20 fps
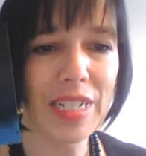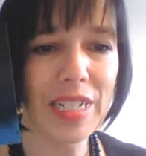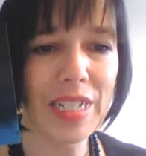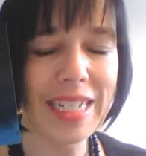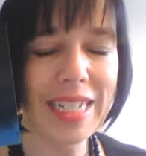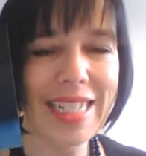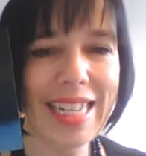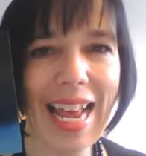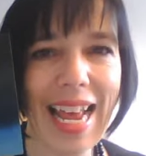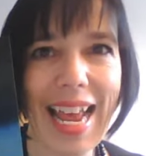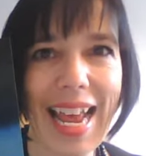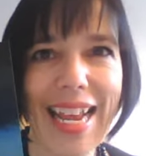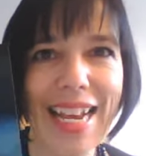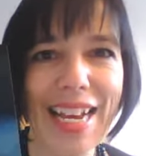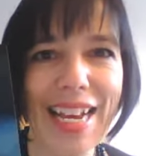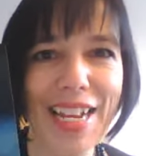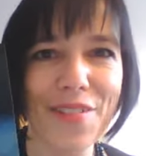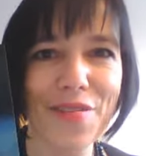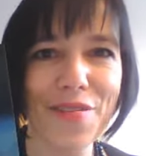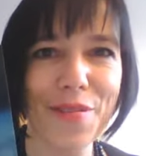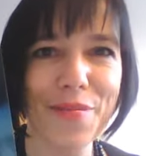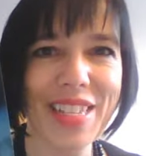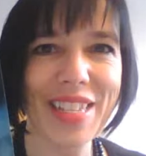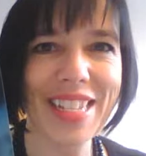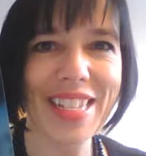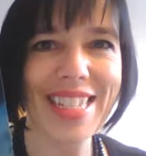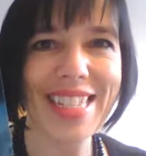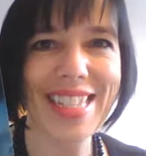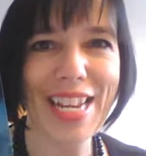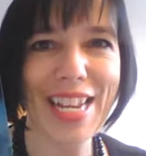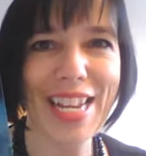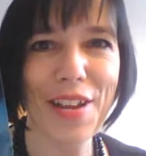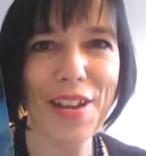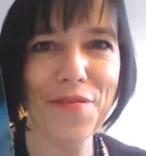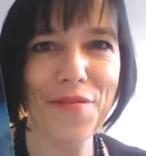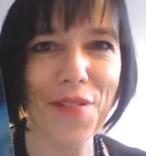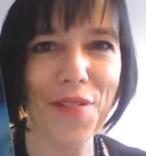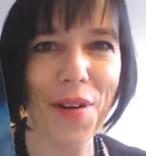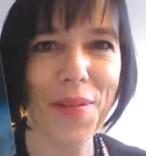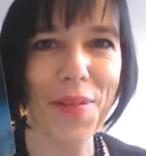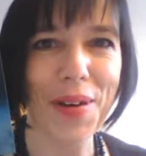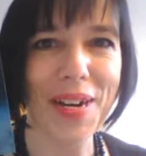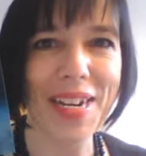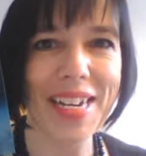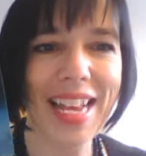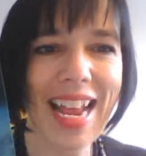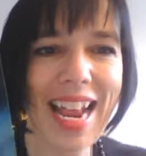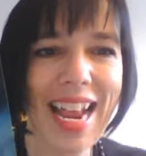today and from this day forward?